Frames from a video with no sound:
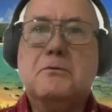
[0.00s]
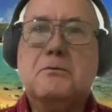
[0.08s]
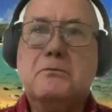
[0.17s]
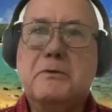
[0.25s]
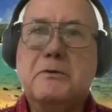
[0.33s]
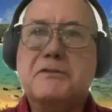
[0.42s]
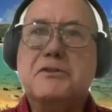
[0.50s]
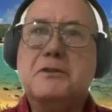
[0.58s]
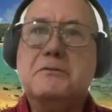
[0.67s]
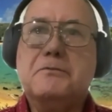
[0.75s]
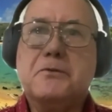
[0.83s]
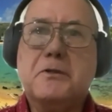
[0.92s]

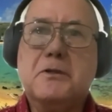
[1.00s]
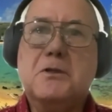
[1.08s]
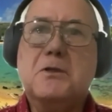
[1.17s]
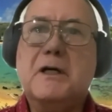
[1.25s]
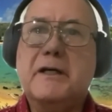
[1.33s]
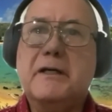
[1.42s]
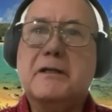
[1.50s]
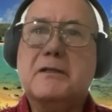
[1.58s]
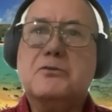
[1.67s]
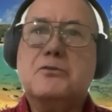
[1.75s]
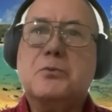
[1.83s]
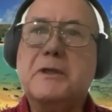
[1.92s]
revenue for OHA at
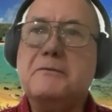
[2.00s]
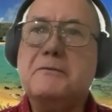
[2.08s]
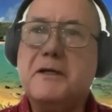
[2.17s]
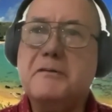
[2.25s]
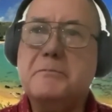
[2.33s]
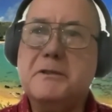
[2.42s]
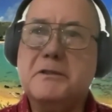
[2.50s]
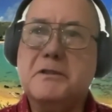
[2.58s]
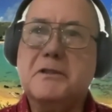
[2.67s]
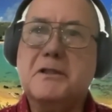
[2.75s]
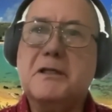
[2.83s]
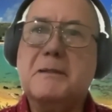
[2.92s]
25
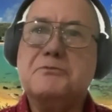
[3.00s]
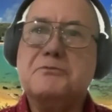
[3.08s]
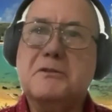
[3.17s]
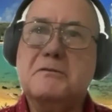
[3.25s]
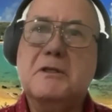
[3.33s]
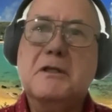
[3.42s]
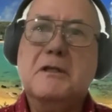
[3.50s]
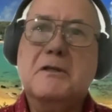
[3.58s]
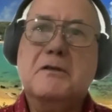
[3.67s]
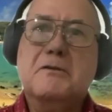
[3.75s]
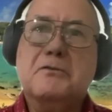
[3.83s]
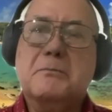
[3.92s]
million. It ups it
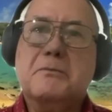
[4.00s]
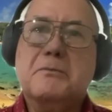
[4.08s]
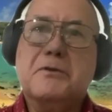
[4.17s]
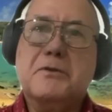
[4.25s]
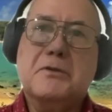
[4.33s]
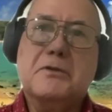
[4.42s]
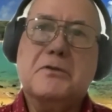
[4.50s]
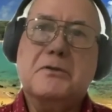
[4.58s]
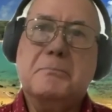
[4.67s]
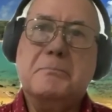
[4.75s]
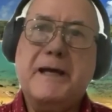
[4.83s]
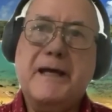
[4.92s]
from
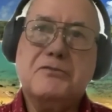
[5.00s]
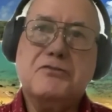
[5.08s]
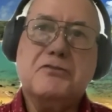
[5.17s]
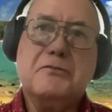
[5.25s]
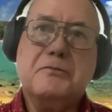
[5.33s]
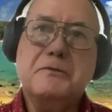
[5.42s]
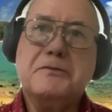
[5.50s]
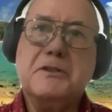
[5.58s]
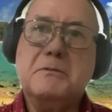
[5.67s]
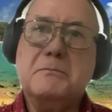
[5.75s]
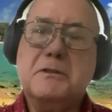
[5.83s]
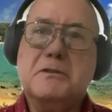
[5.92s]
the past
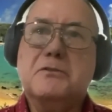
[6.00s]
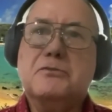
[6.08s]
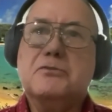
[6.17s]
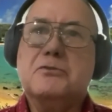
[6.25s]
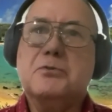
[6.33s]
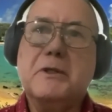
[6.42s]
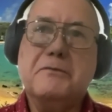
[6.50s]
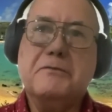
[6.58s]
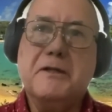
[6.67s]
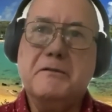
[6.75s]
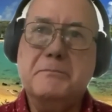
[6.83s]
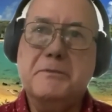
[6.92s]
15 million to
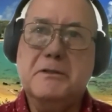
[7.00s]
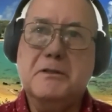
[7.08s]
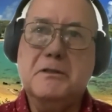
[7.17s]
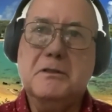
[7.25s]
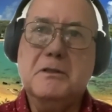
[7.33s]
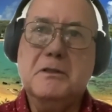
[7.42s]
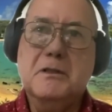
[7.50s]
25 million.